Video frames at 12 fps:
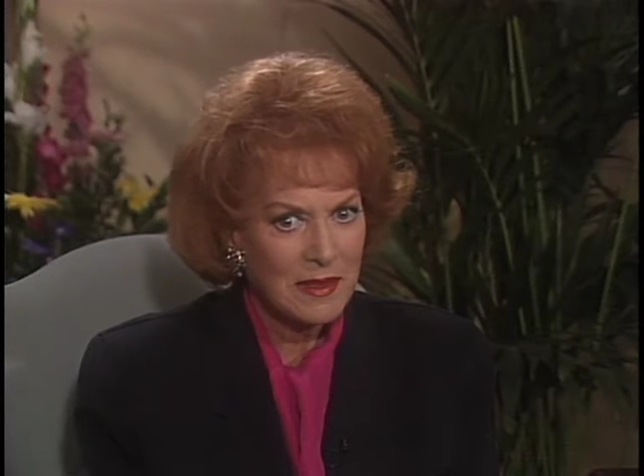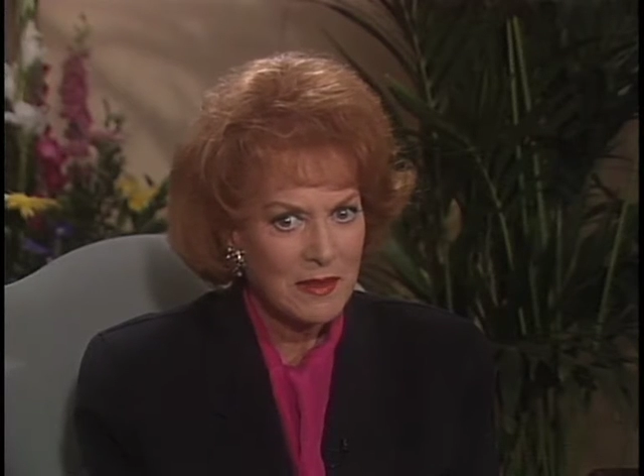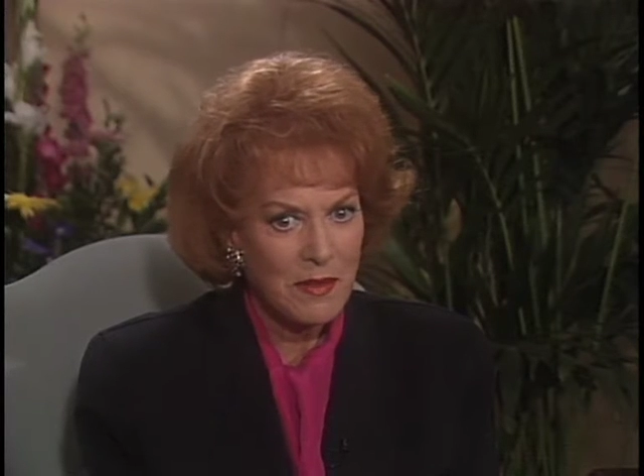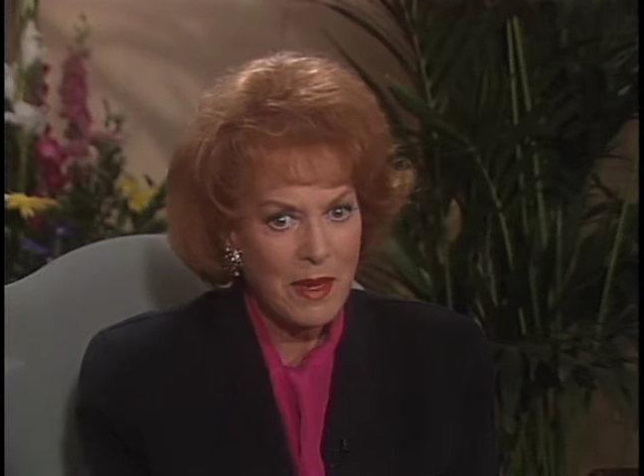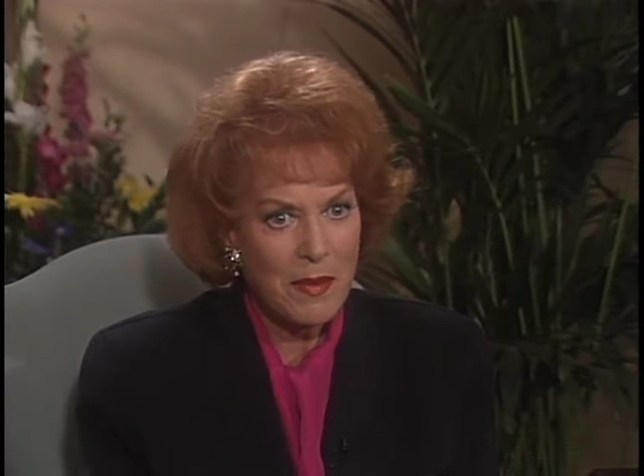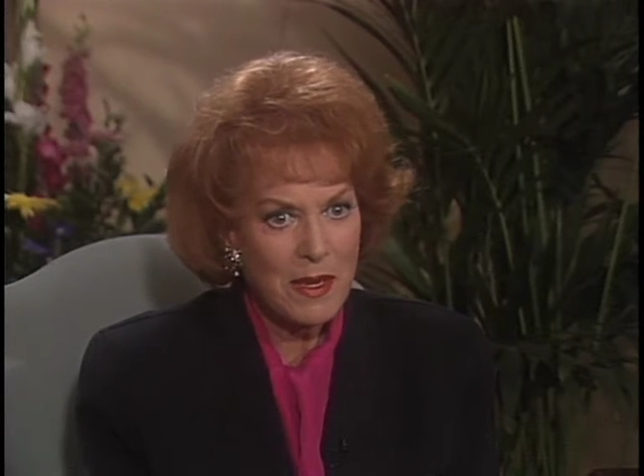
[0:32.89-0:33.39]

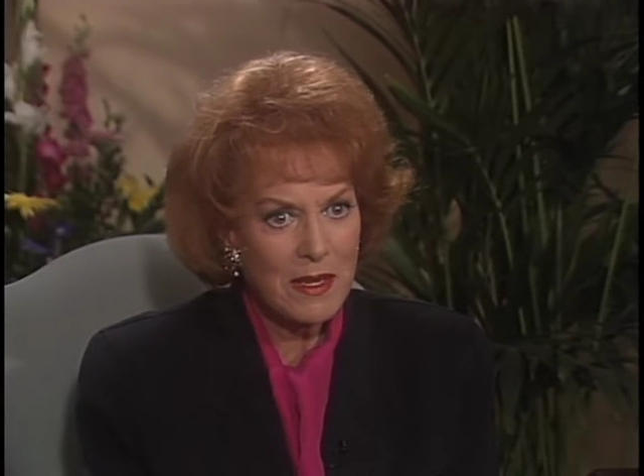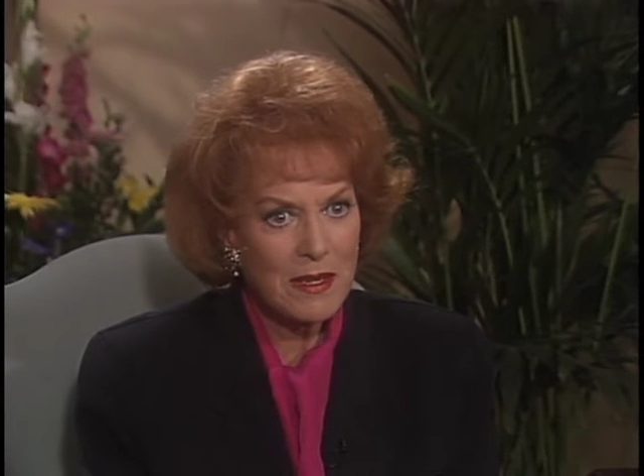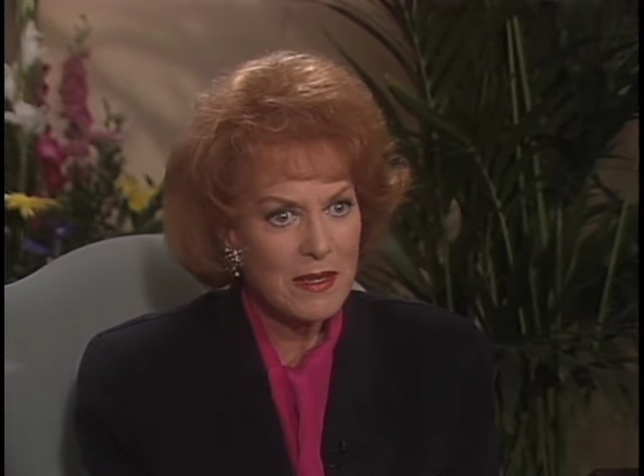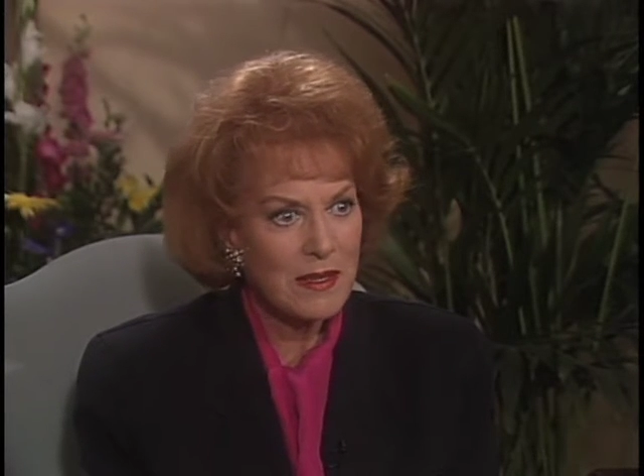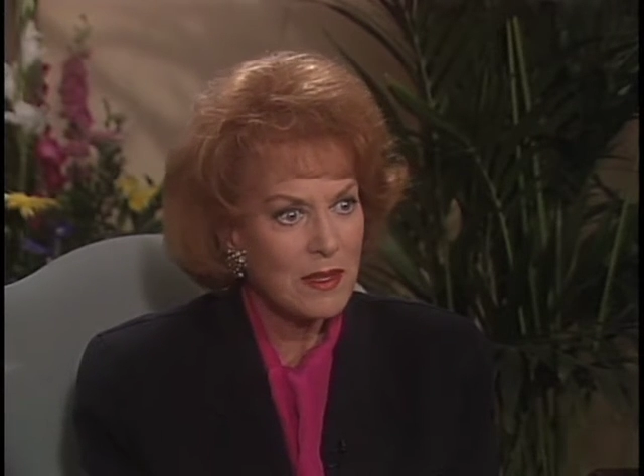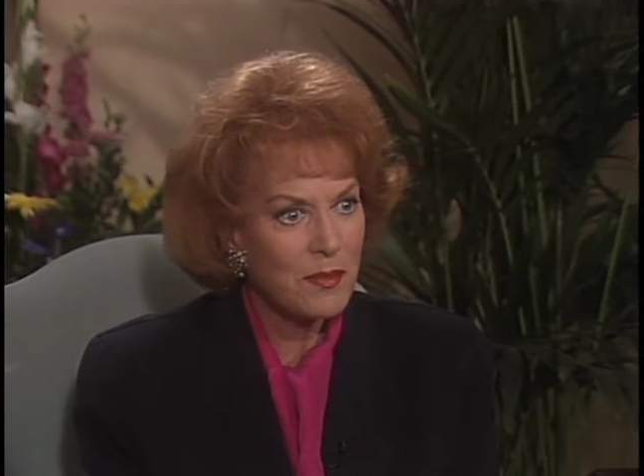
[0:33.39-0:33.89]

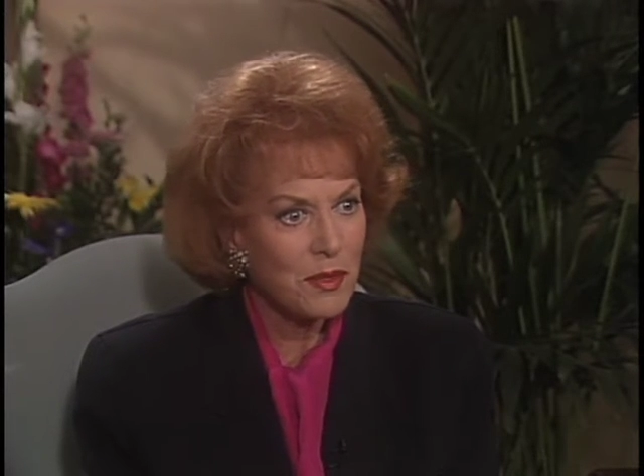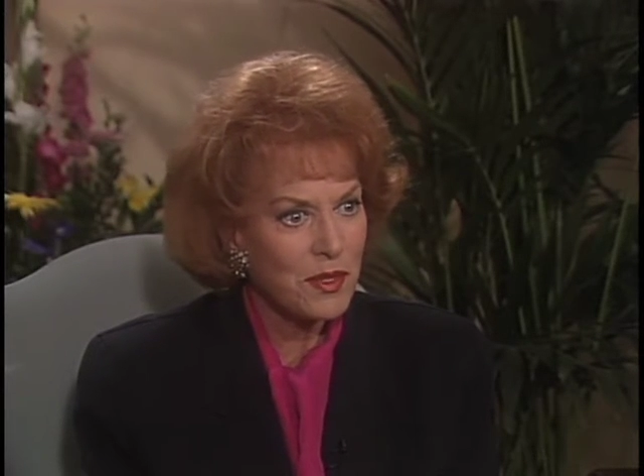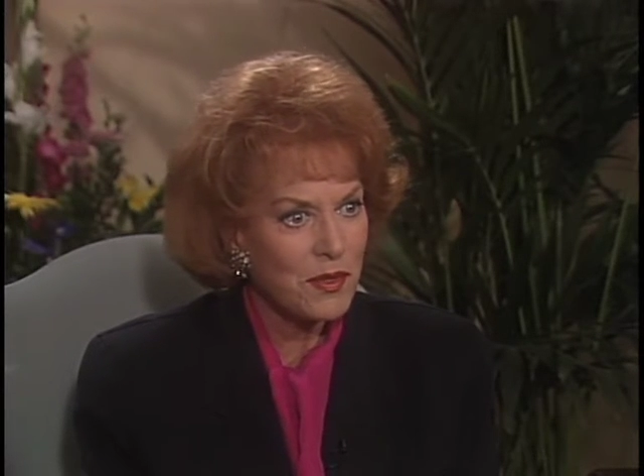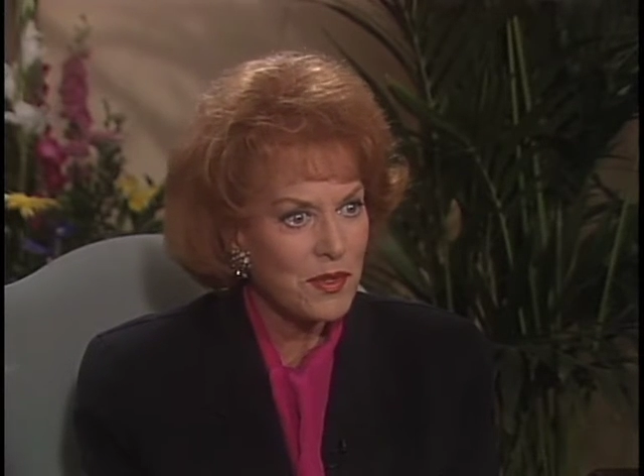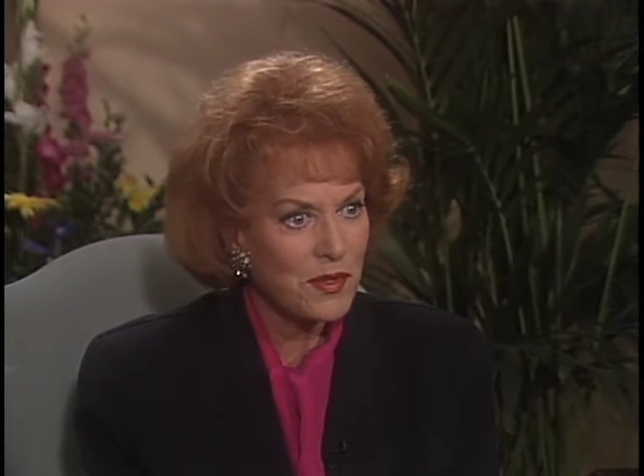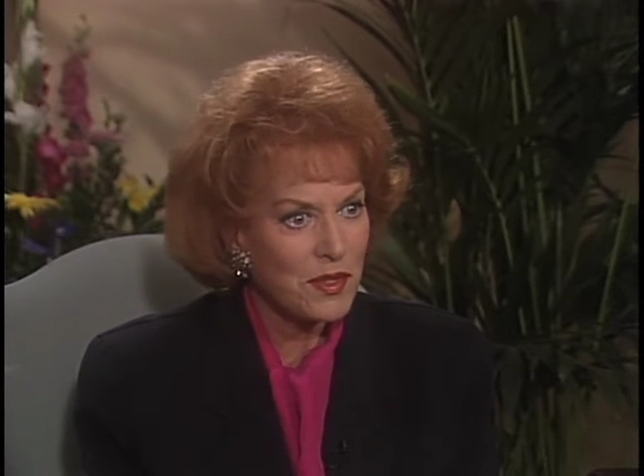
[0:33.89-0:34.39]
maybe the
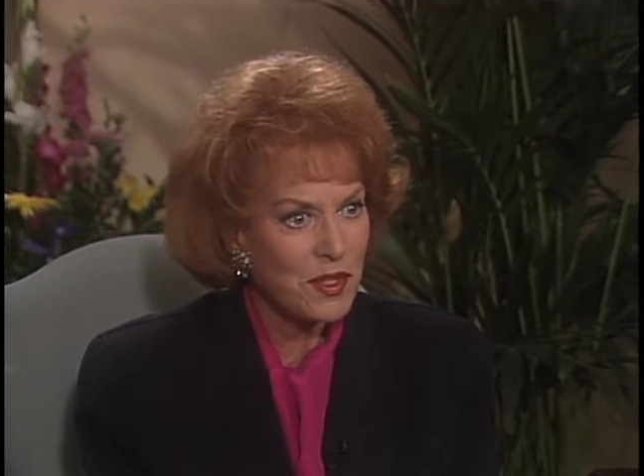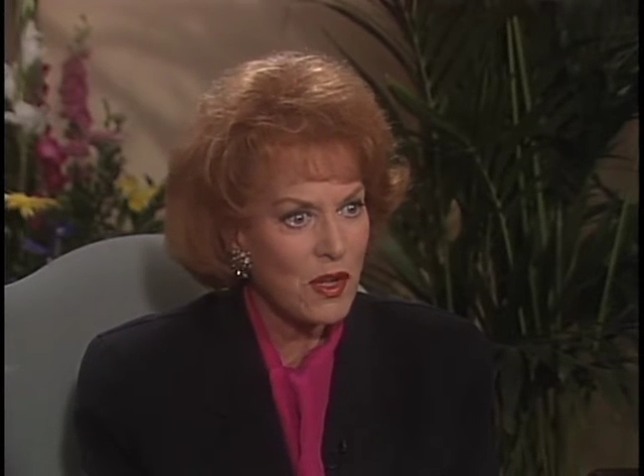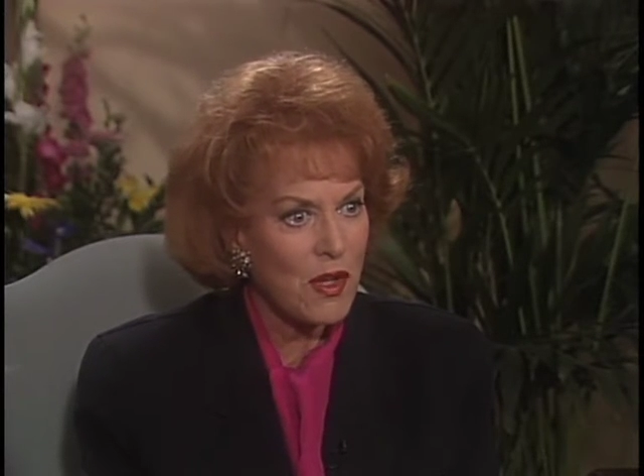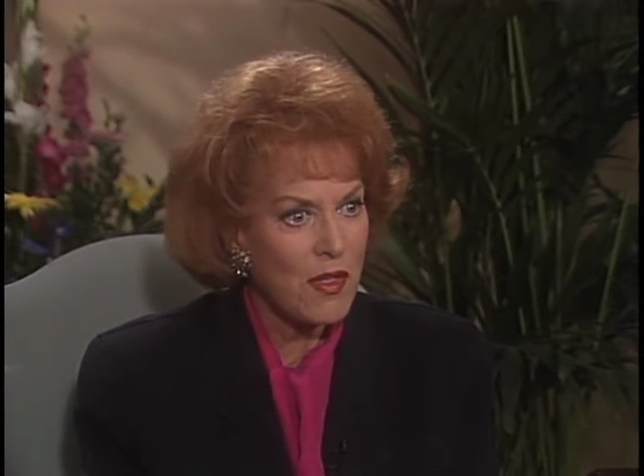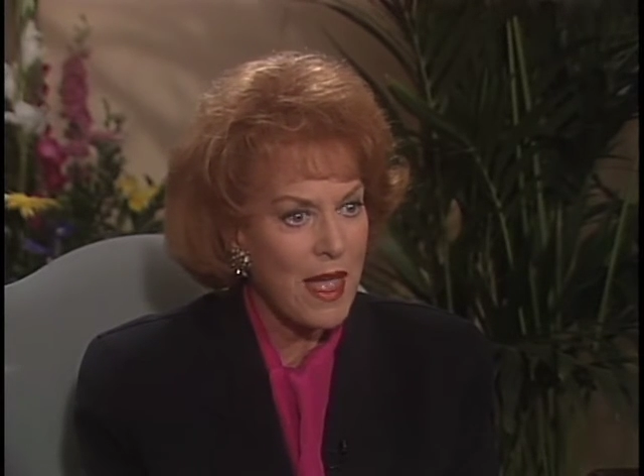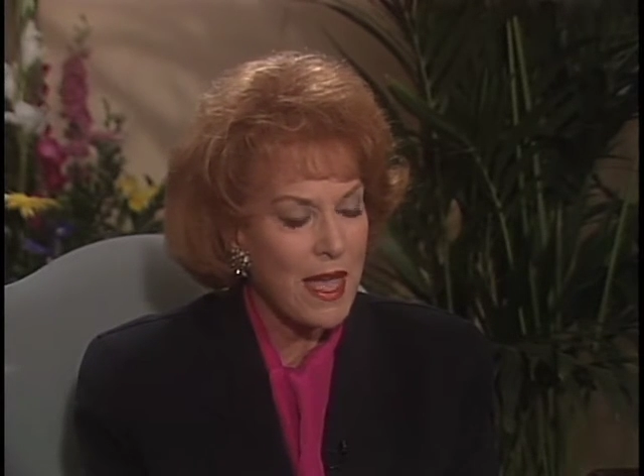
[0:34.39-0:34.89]
producer
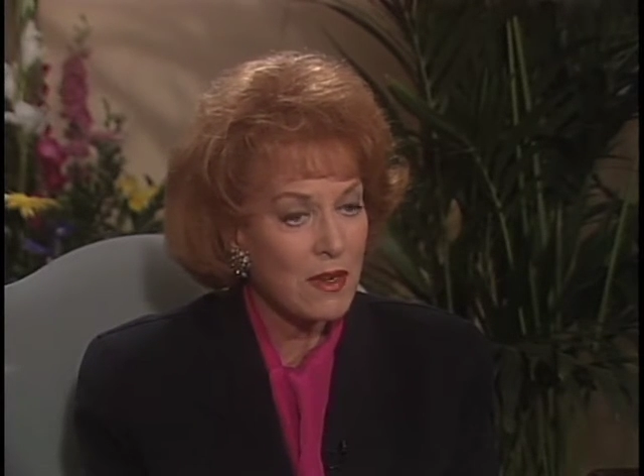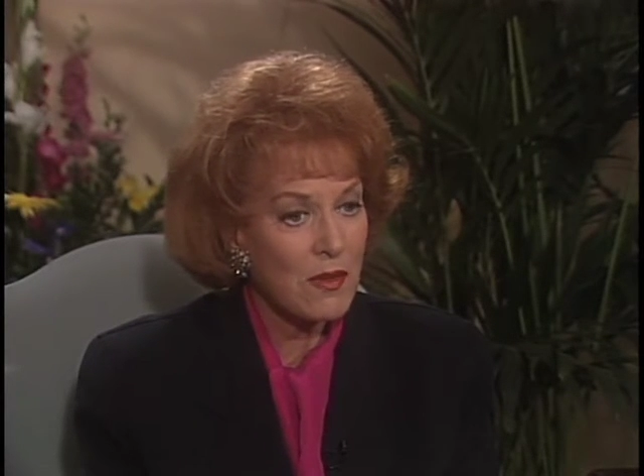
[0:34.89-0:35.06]
saw that,